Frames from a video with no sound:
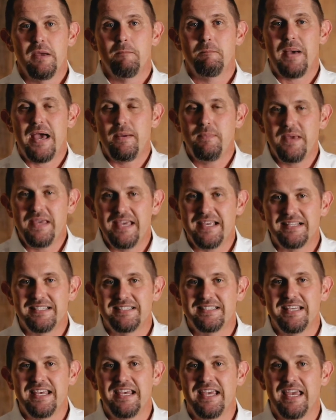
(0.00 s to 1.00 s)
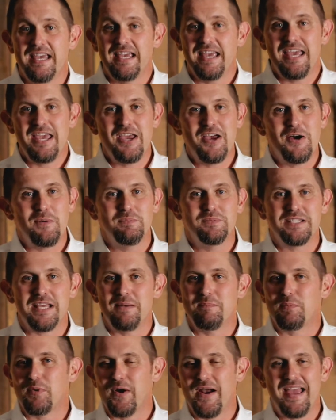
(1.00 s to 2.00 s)
Maybe it's singing hymns
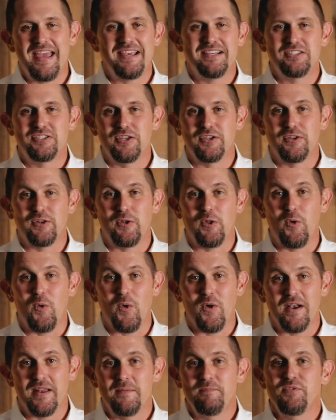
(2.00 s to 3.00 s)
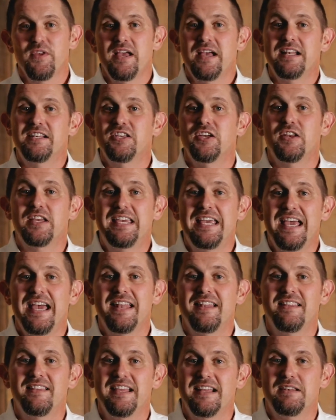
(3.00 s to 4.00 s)
and praise to the Lord to
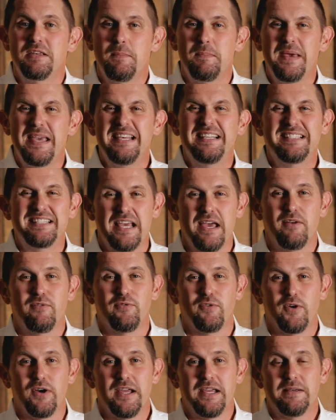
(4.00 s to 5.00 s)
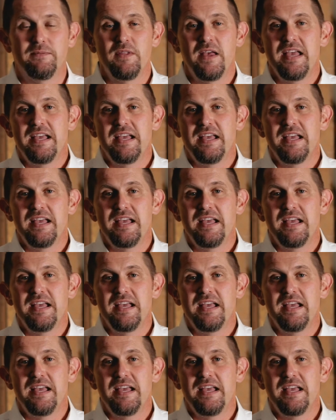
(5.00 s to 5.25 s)
get to be set free.